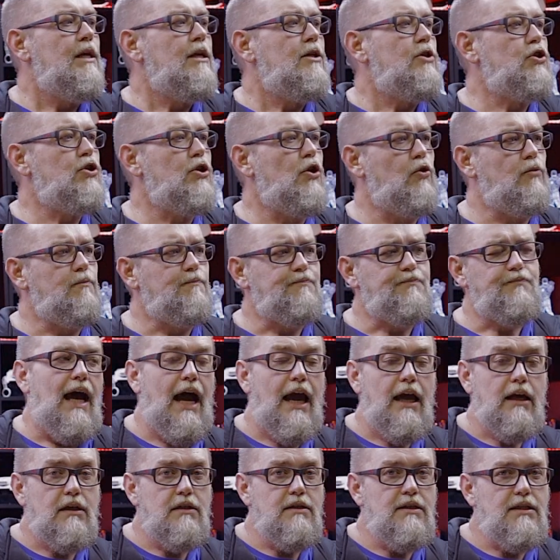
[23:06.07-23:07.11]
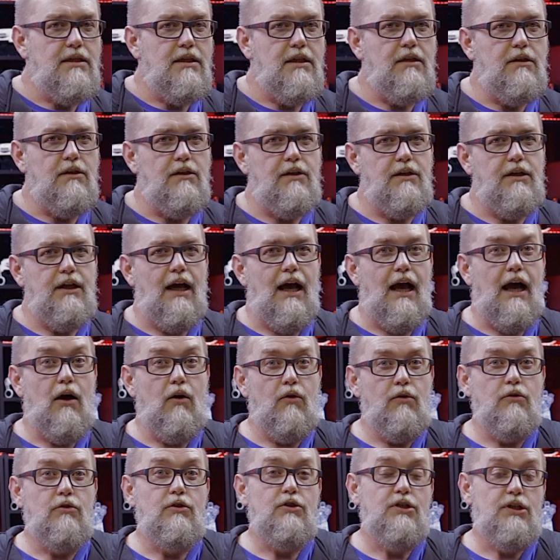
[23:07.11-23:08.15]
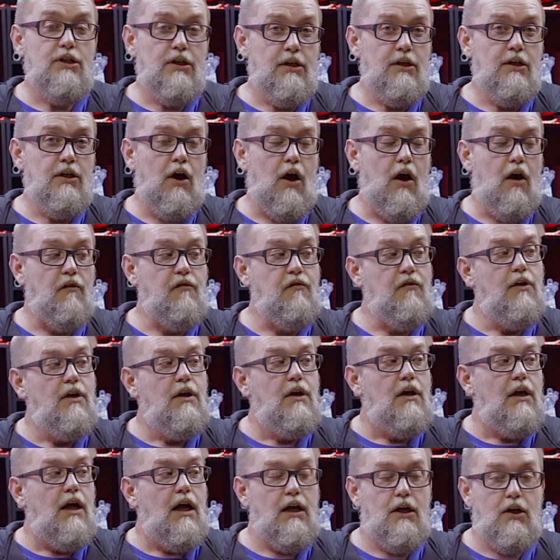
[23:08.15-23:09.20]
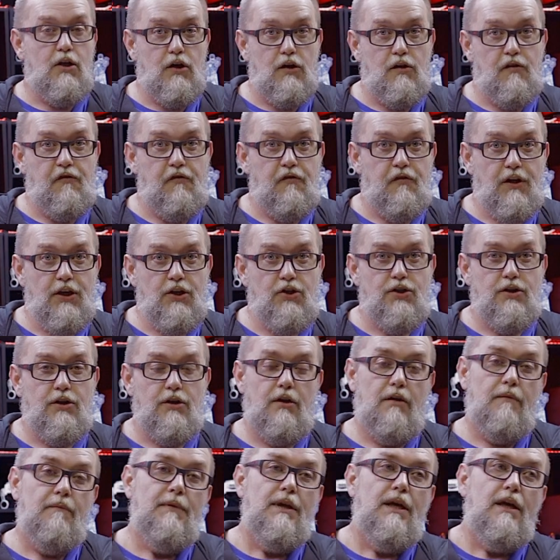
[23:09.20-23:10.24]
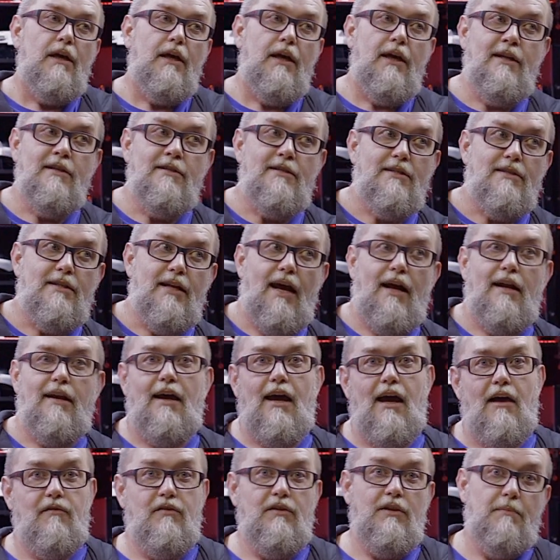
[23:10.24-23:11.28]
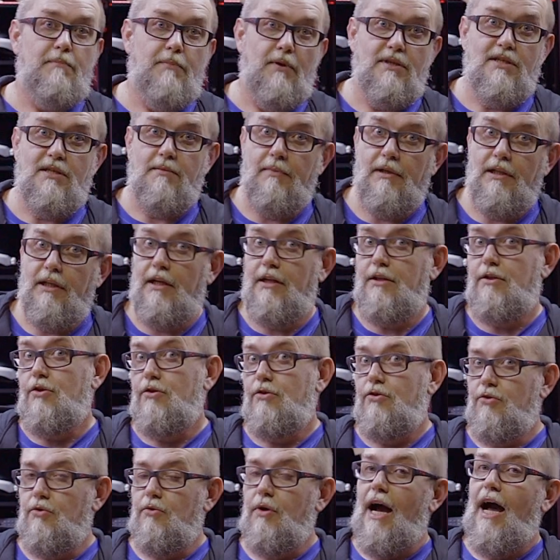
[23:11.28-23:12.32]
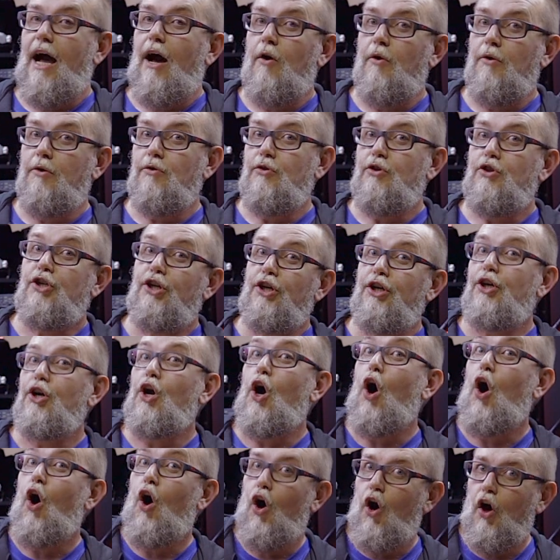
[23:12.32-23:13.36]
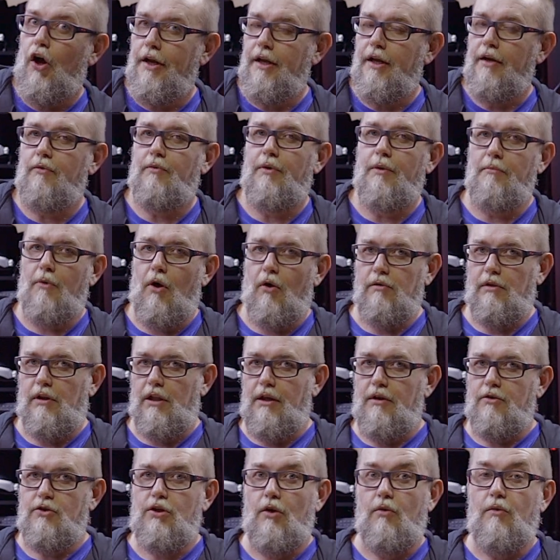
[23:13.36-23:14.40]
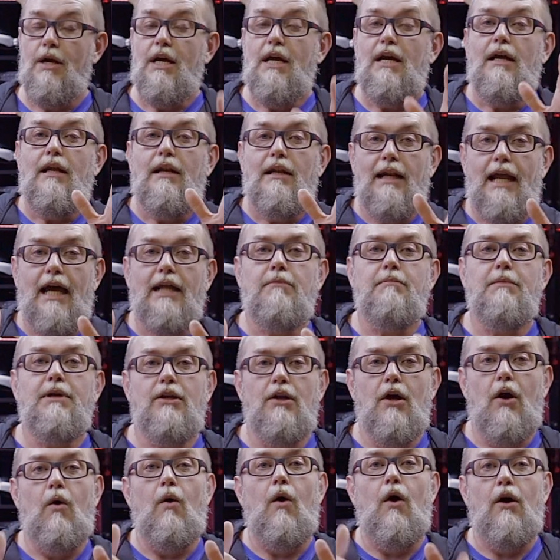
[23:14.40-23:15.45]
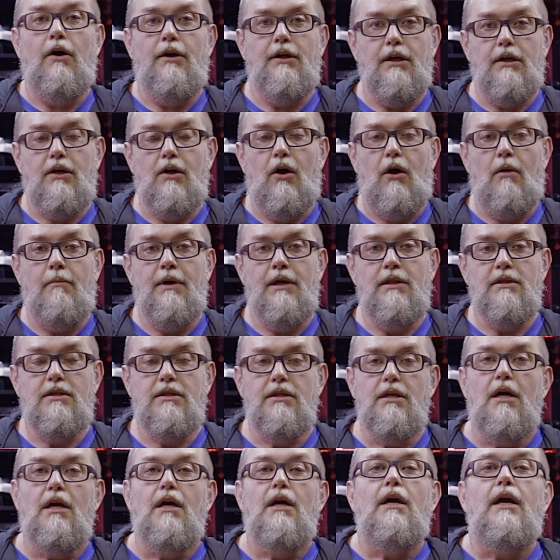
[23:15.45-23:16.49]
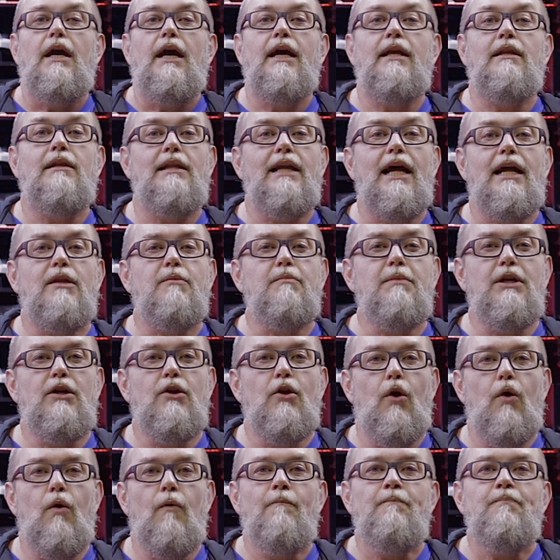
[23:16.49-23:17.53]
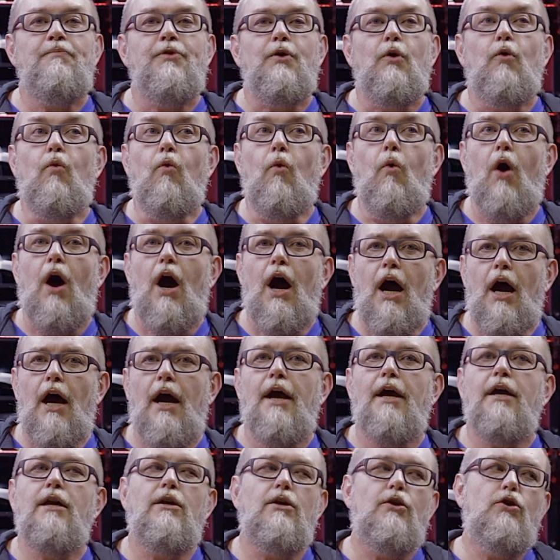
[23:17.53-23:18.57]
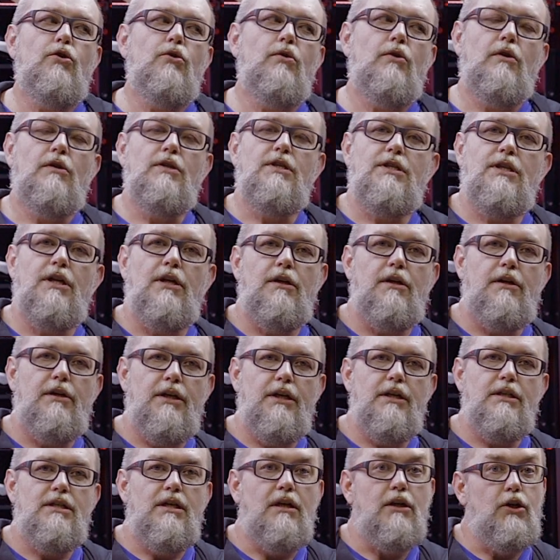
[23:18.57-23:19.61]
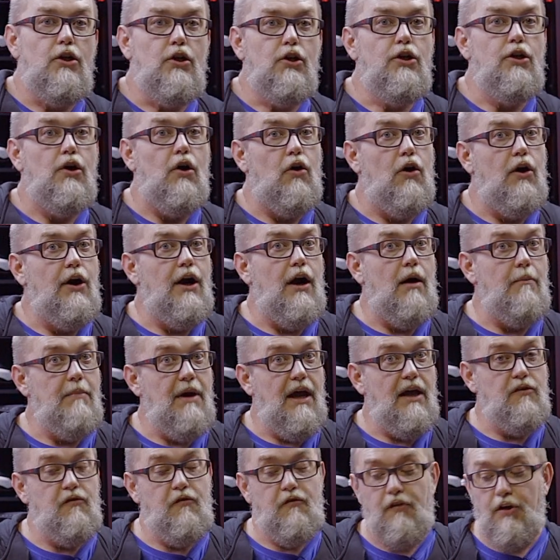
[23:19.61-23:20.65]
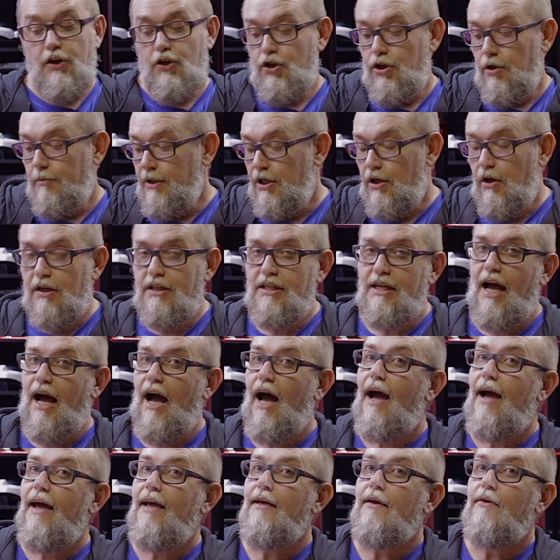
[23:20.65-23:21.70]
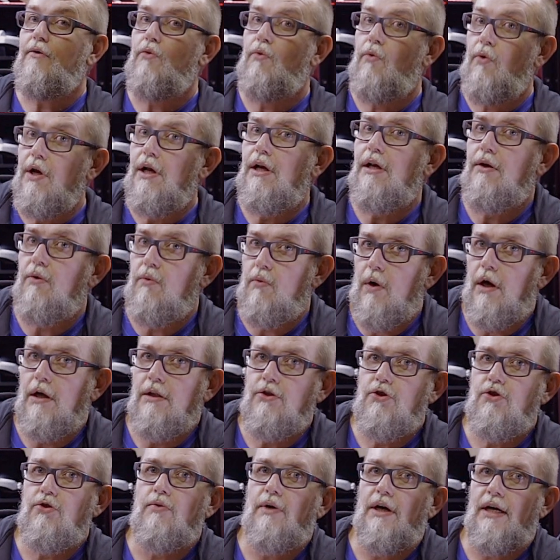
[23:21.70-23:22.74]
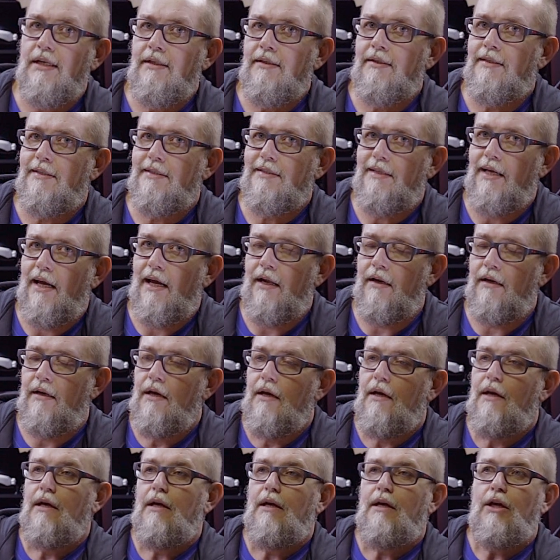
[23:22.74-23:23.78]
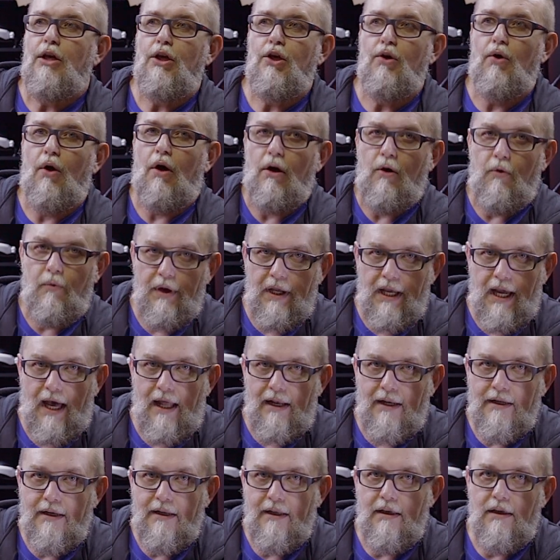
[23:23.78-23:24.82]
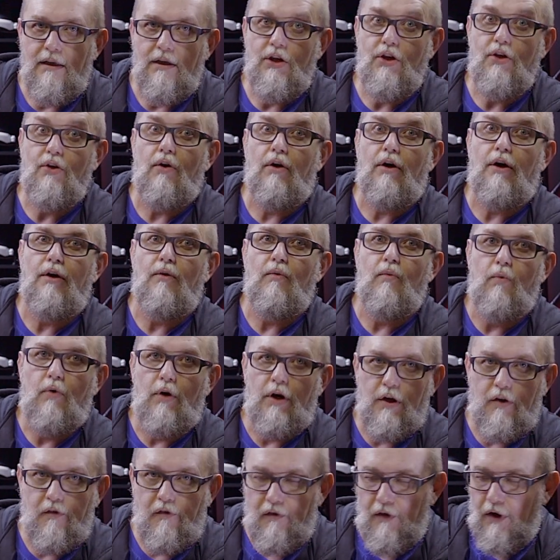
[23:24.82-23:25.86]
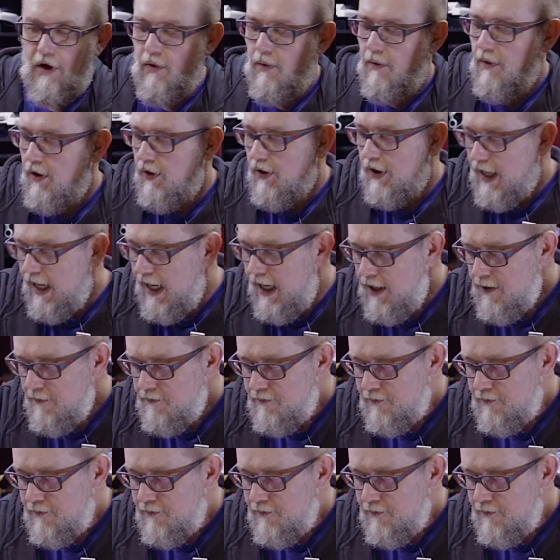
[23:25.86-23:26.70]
So I consider the auto turn off a good feature, instead having the possibility to auto turn on remotely. So let me know on the comments and let me know why you consider this a good or a bad feature, because I really want to understand your reality, your workflow, okay?